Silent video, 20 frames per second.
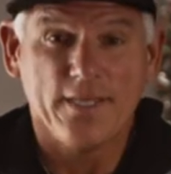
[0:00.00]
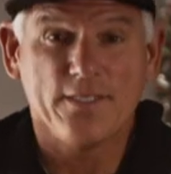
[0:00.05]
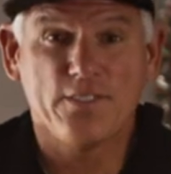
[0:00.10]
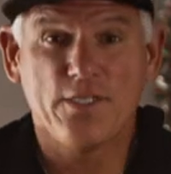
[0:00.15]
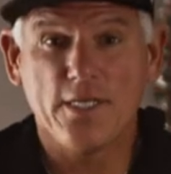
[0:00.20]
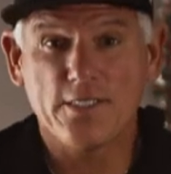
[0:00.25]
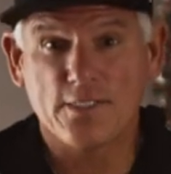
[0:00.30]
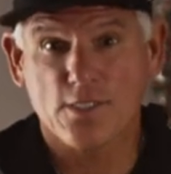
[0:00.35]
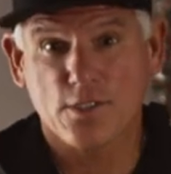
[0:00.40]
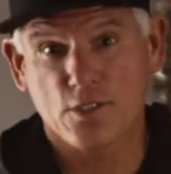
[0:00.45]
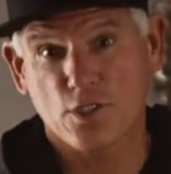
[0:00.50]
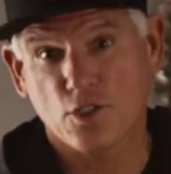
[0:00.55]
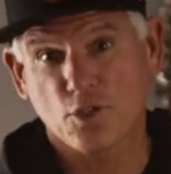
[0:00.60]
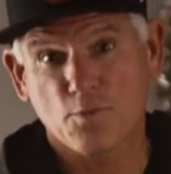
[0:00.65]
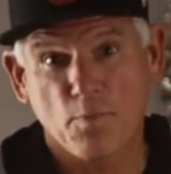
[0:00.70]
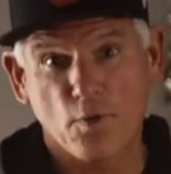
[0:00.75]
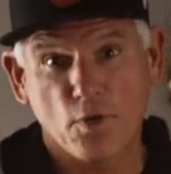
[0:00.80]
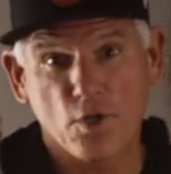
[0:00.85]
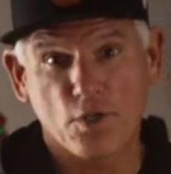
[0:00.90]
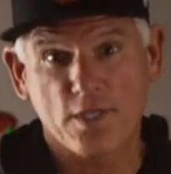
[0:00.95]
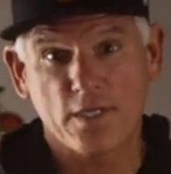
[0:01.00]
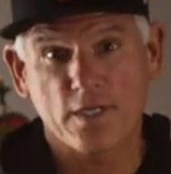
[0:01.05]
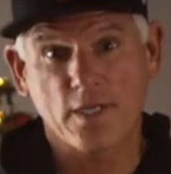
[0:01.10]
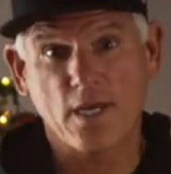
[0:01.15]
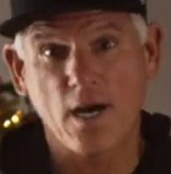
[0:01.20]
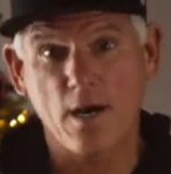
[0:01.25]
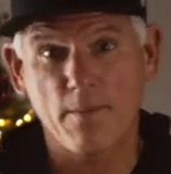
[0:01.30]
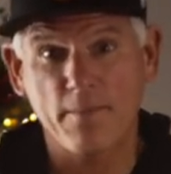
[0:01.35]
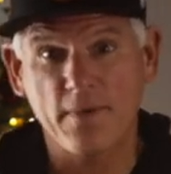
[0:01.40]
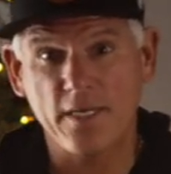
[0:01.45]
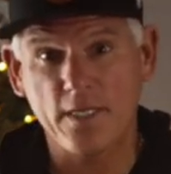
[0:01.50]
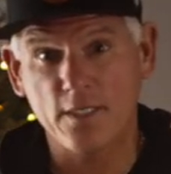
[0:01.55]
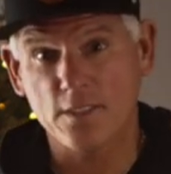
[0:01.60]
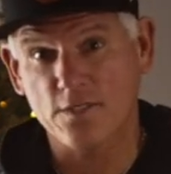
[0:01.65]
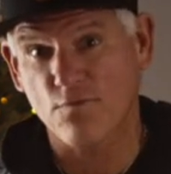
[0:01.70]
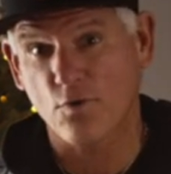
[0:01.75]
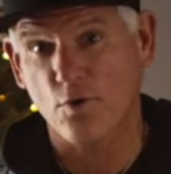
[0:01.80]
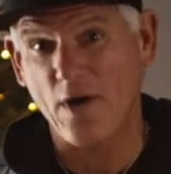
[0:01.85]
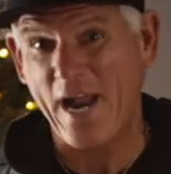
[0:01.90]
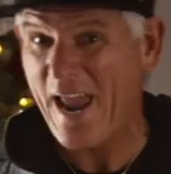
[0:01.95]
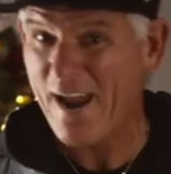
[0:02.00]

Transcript: Jesus' birth and coming is for